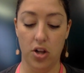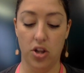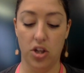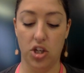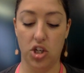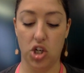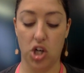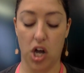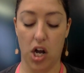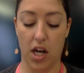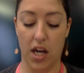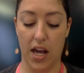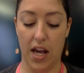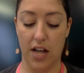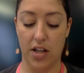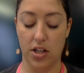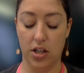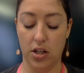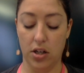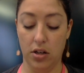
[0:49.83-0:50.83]
the
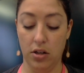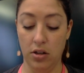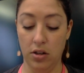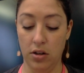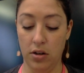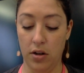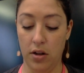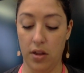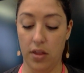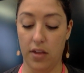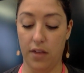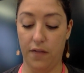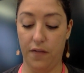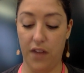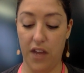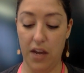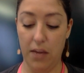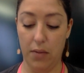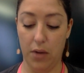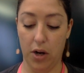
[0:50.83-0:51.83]
trochanter, the
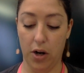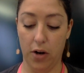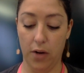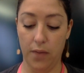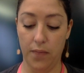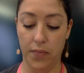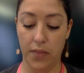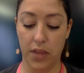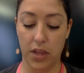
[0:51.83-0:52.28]
femur,